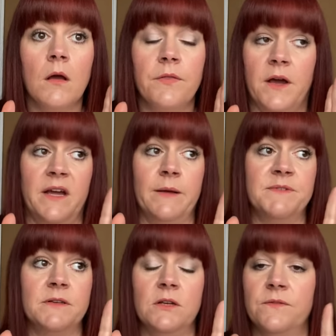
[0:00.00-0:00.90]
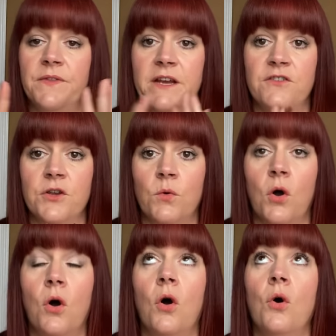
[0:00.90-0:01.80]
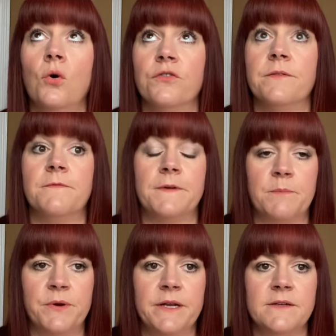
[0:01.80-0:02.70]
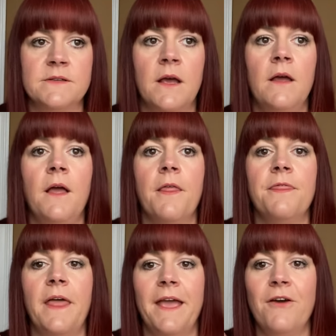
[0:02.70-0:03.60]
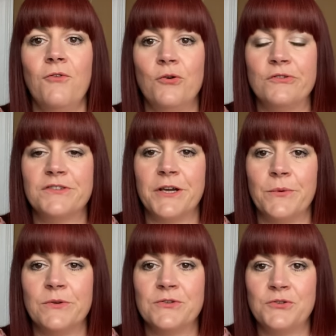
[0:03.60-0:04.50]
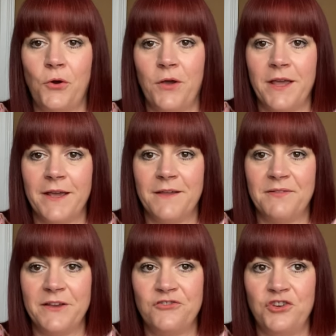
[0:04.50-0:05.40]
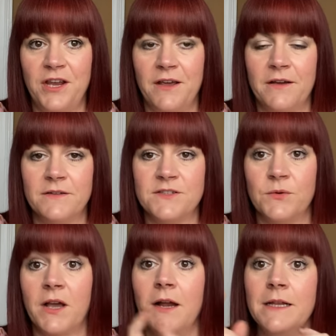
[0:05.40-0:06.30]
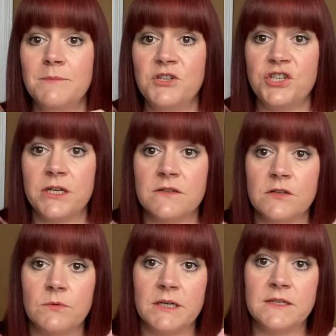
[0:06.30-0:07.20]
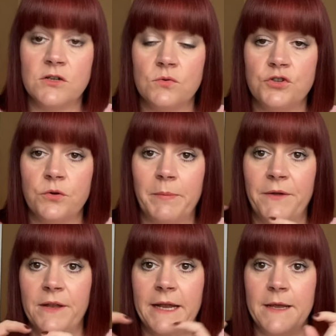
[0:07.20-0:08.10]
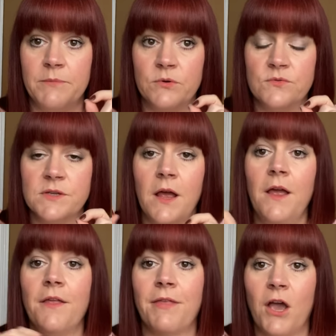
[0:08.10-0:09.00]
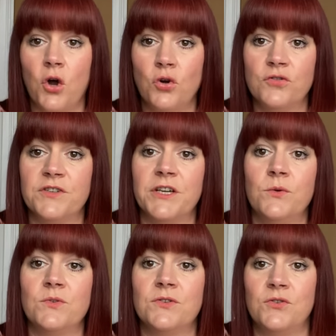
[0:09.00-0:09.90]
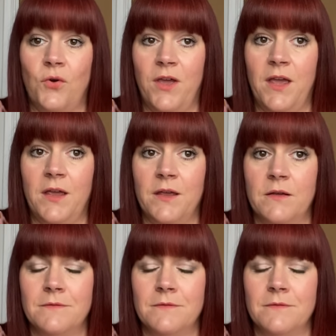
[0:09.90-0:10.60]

that I absolutely love. They do awesome fabrics. They are also stocking this year. So Carrying the Machines, who I told you about the labels, they are also stocking